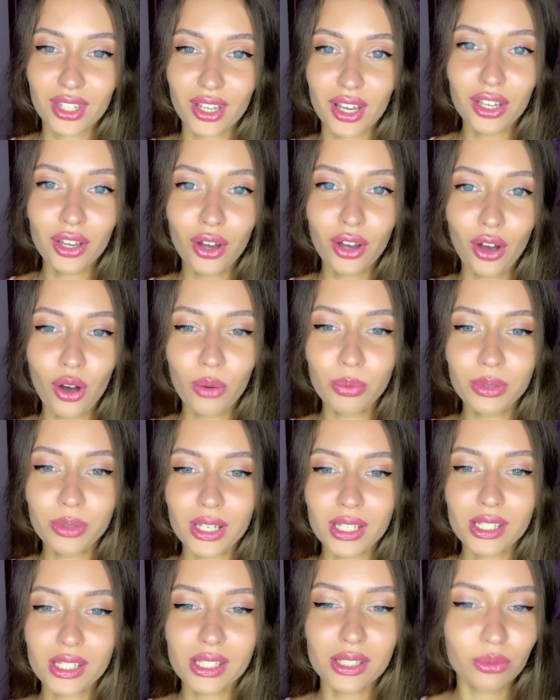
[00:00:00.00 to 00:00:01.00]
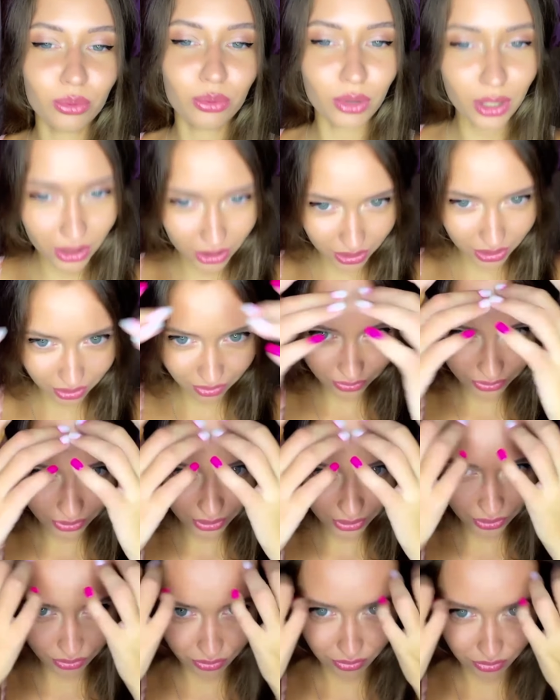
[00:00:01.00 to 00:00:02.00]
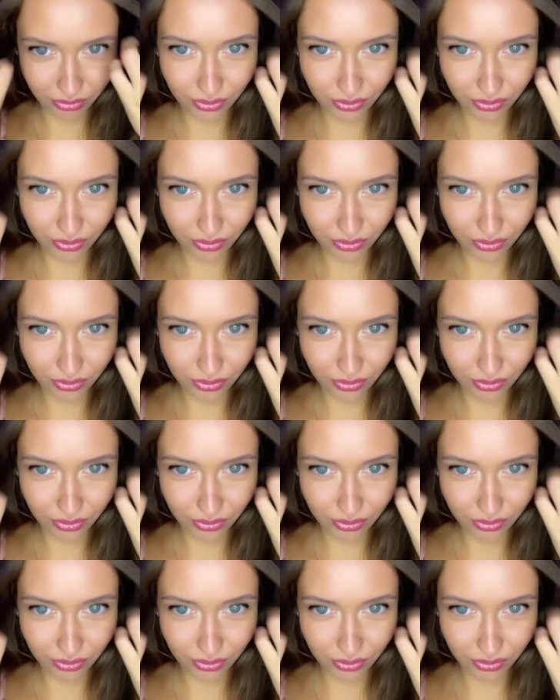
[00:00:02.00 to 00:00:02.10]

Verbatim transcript: I hope that's working for you.